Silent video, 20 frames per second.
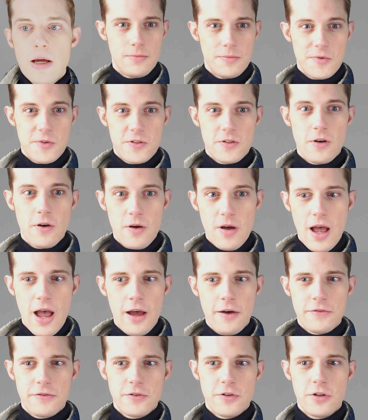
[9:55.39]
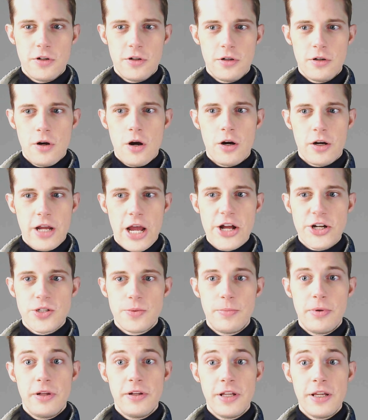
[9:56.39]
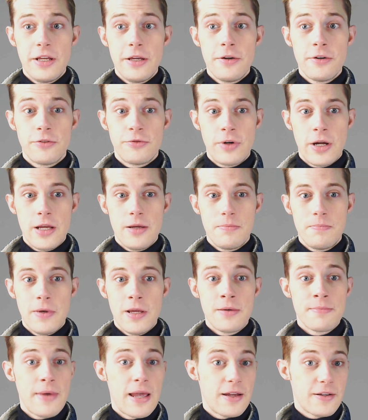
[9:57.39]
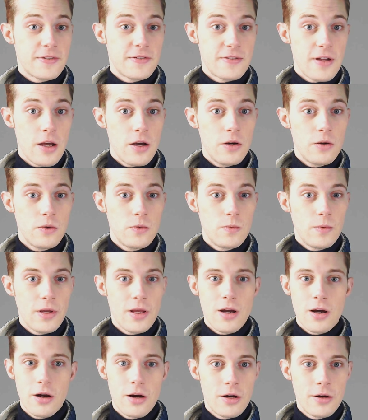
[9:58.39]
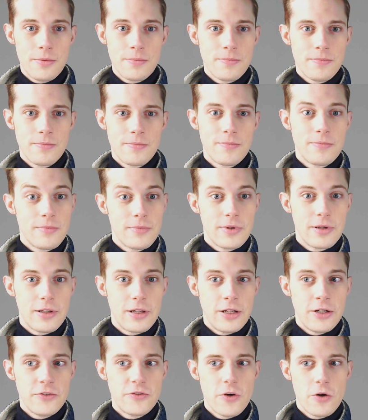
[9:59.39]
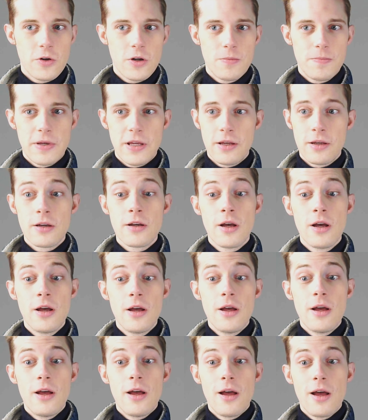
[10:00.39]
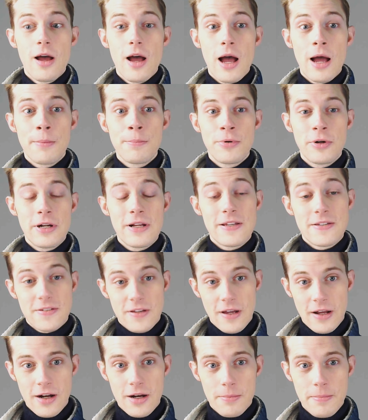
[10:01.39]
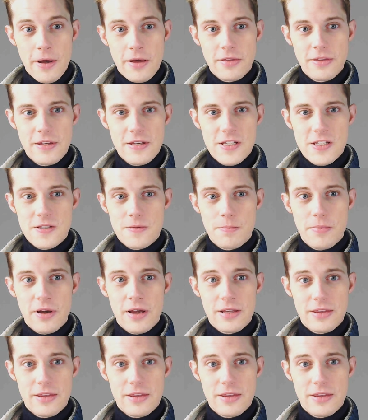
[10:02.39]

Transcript: So after our catchability rate being maxed out, we are getting Togepi. I'm pretty excited about this, but at